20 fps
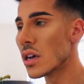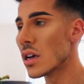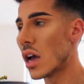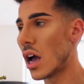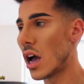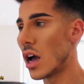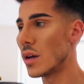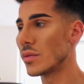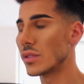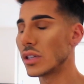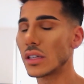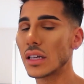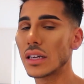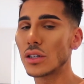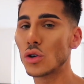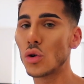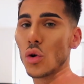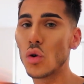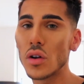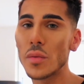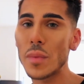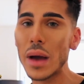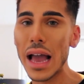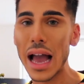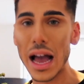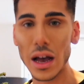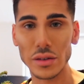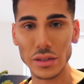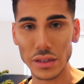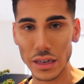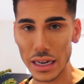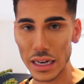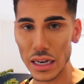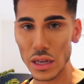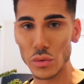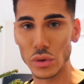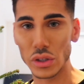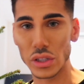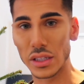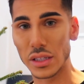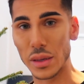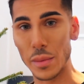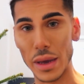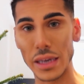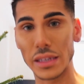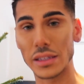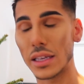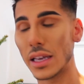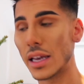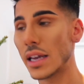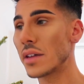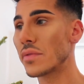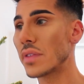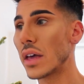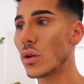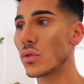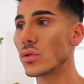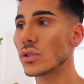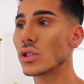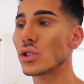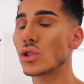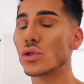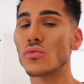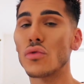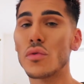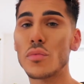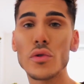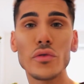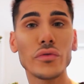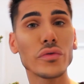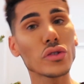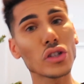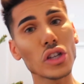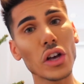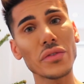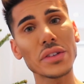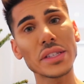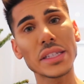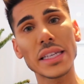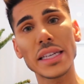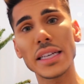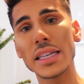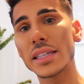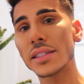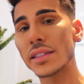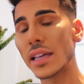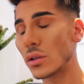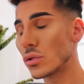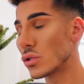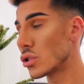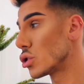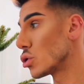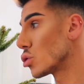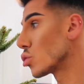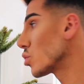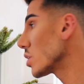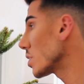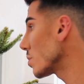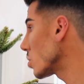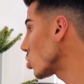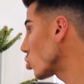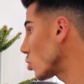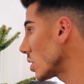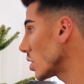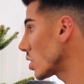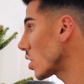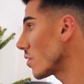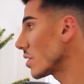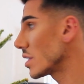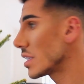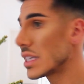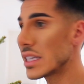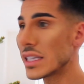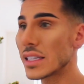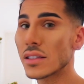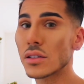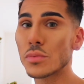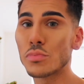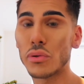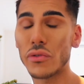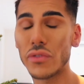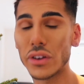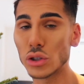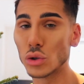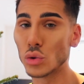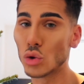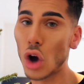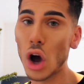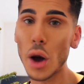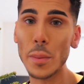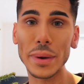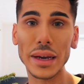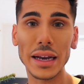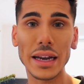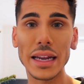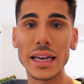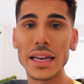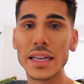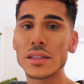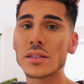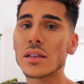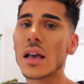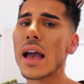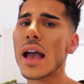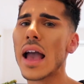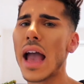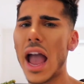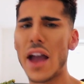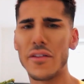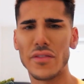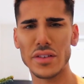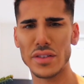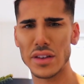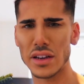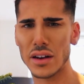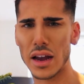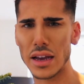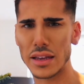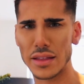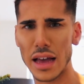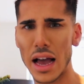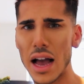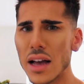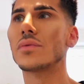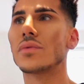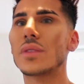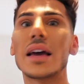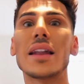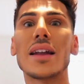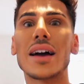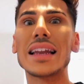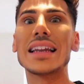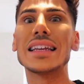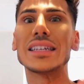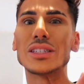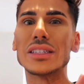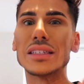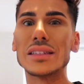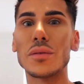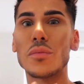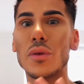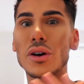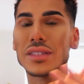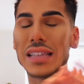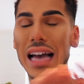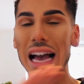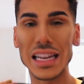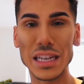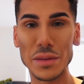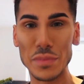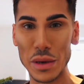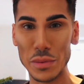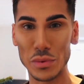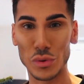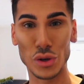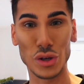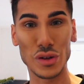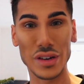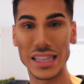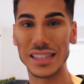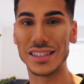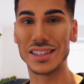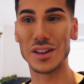so they do all of my house cleaning, which is amazing. They also do removal services, they also do Christmas tree services, professional carpet cleans, everything like that. They're like literally the most handy people you need to